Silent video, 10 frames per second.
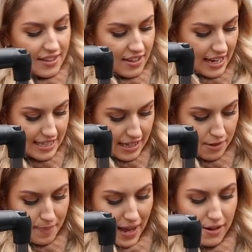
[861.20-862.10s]
Nice
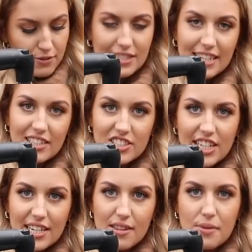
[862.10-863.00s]
little belt,
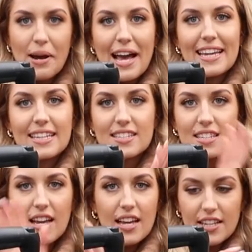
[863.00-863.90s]
cinching at the
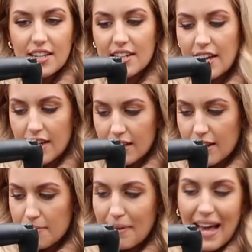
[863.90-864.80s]
waist. You know,
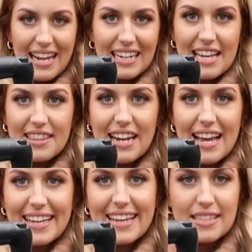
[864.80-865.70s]
black leather
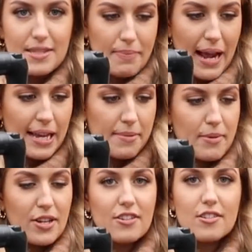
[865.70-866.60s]
leggings, black
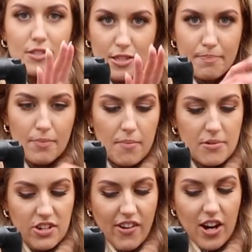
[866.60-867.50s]
boots, Bob's your